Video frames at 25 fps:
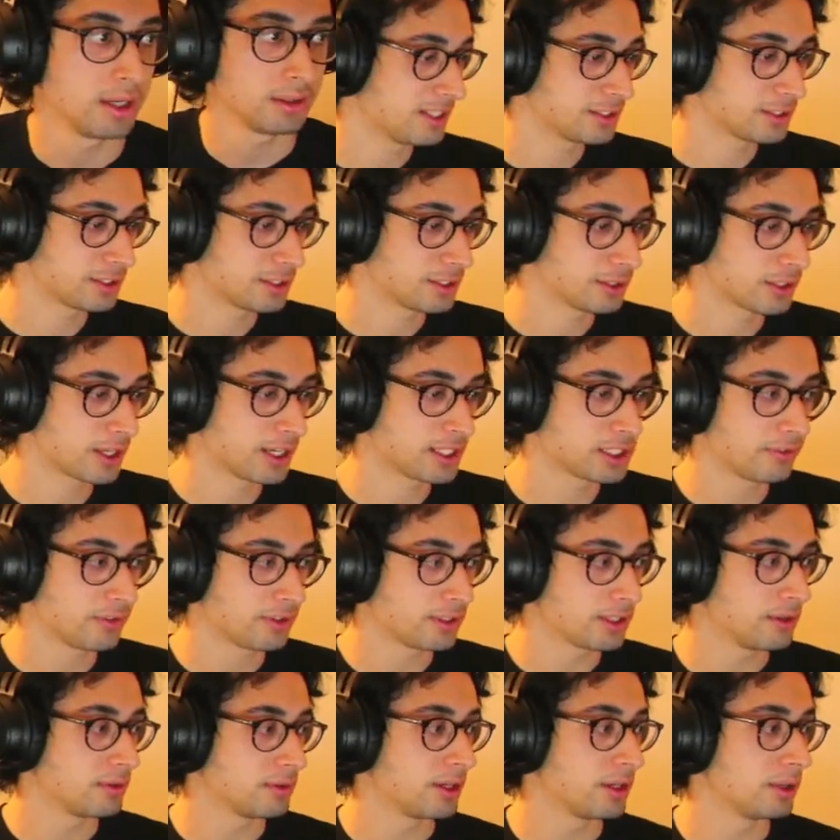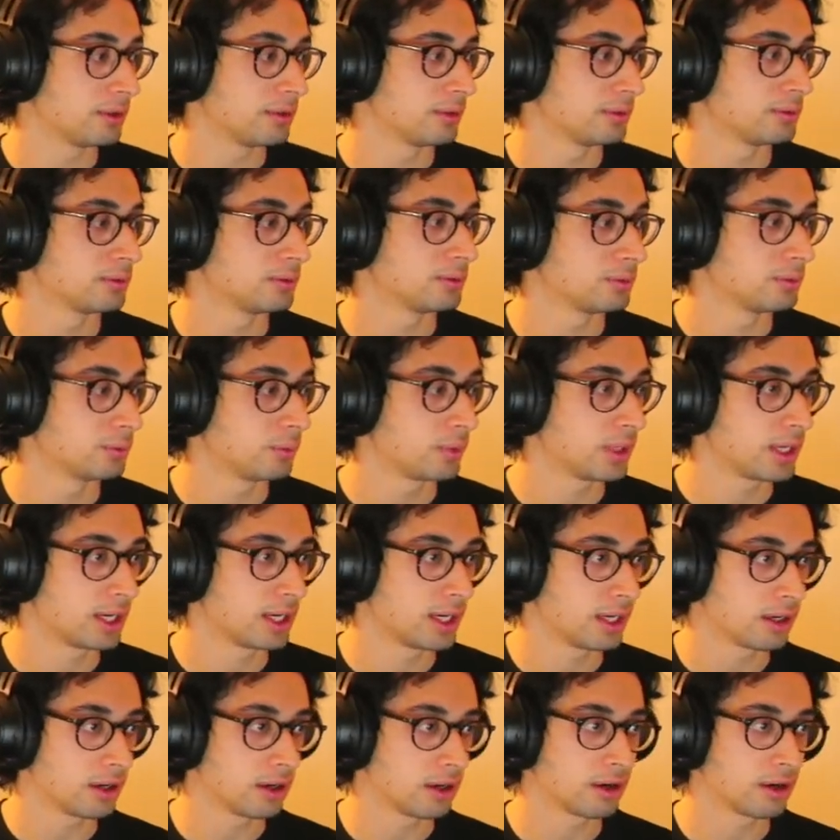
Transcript: So guys, if you don't know, we hit our